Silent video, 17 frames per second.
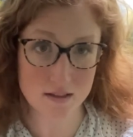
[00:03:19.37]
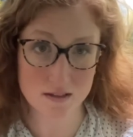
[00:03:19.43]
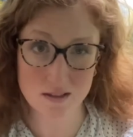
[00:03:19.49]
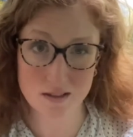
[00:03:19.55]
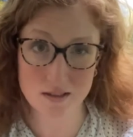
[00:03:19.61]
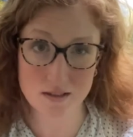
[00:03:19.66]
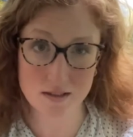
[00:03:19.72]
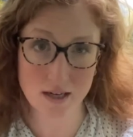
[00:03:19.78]
cause
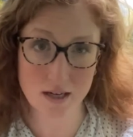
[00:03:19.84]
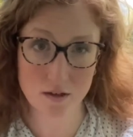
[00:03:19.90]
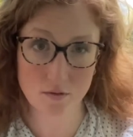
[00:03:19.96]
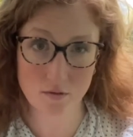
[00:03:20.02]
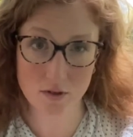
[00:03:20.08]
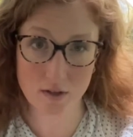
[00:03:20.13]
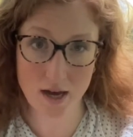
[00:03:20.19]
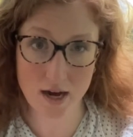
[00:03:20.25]
it is kind
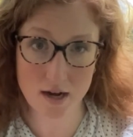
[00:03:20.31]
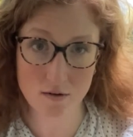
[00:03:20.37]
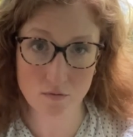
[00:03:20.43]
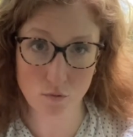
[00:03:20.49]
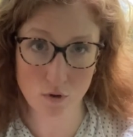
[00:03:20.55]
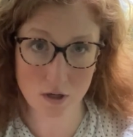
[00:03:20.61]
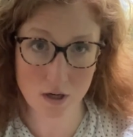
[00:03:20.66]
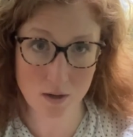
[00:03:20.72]
of a lot
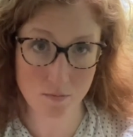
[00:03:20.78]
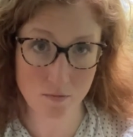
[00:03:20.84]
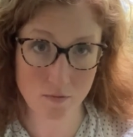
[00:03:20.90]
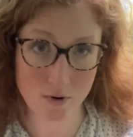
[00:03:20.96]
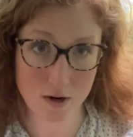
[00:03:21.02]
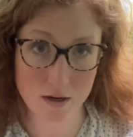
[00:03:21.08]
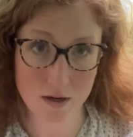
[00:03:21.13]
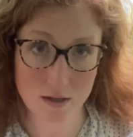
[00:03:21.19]
of work up
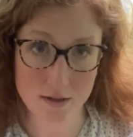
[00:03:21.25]
front